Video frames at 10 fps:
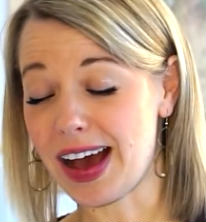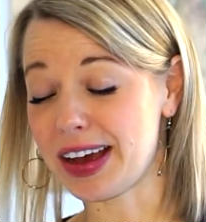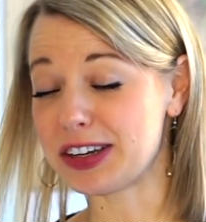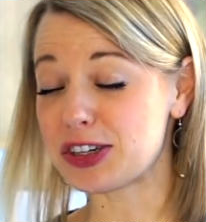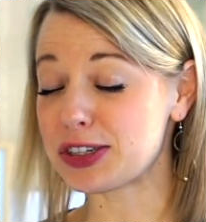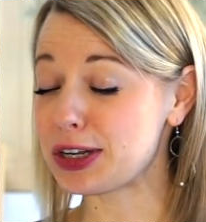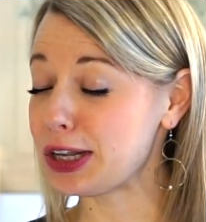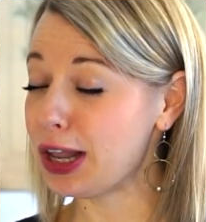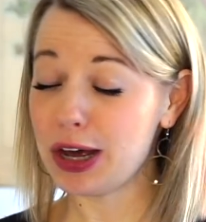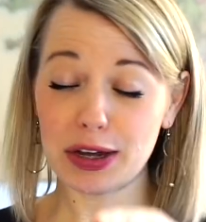I just
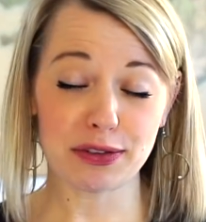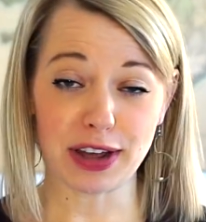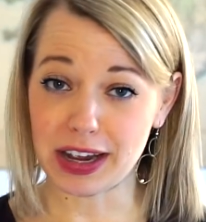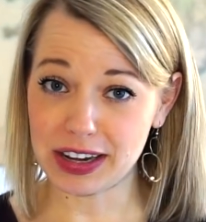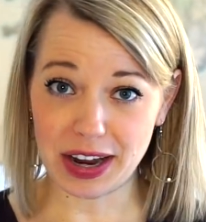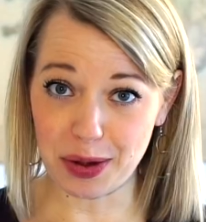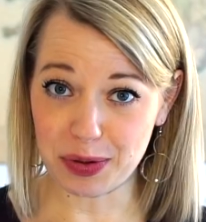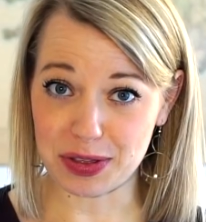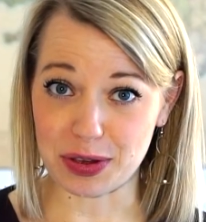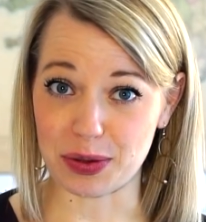love hanging out
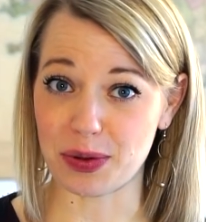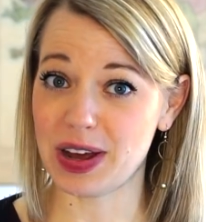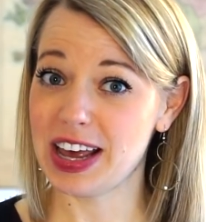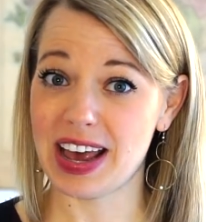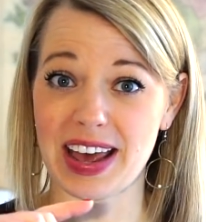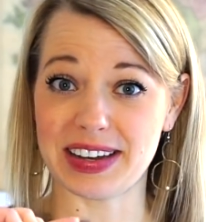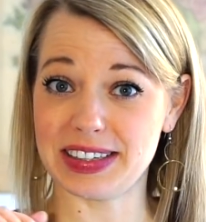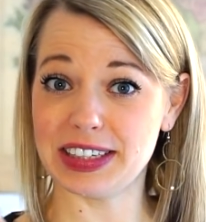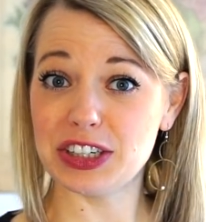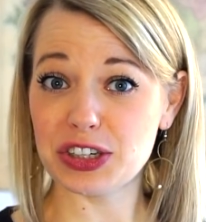with you and
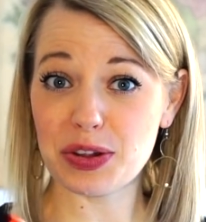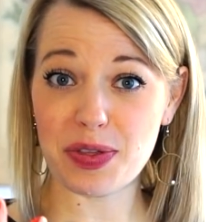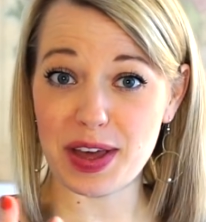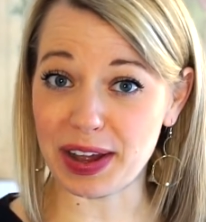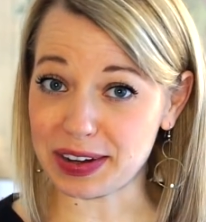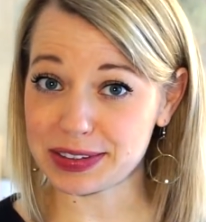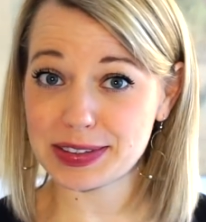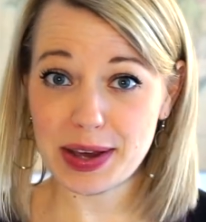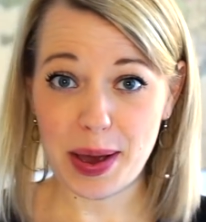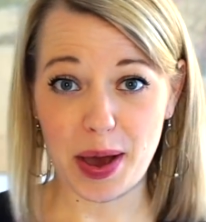teaching you
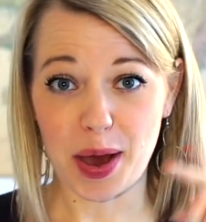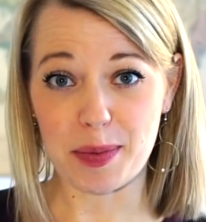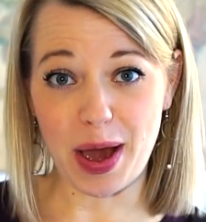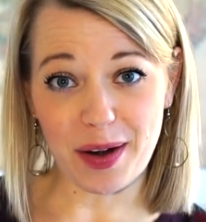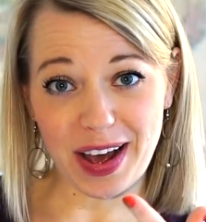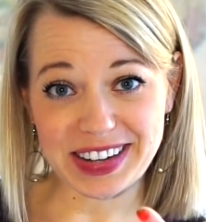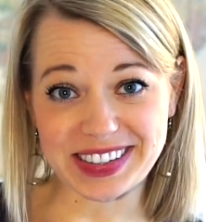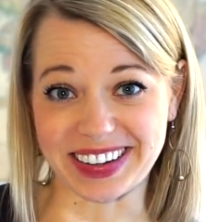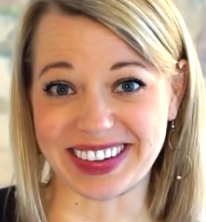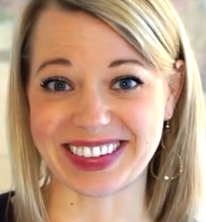things about
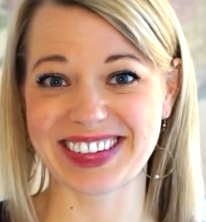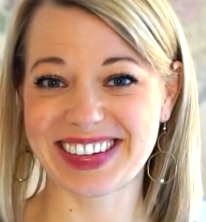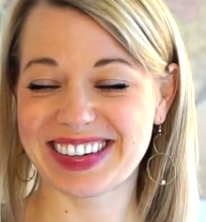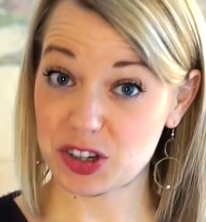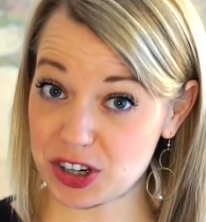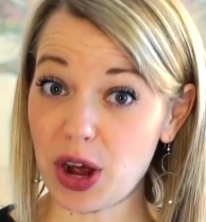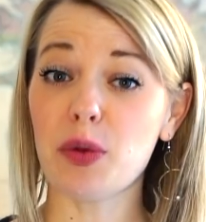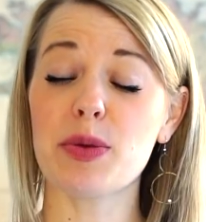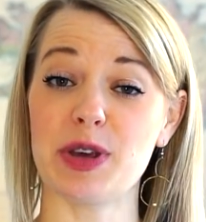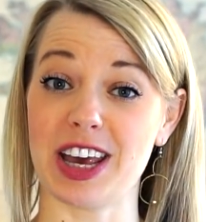Iceland. Shall
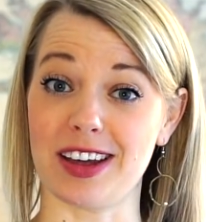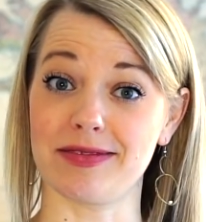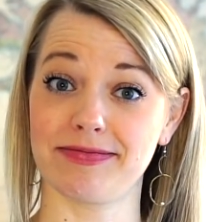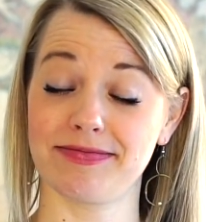we begin?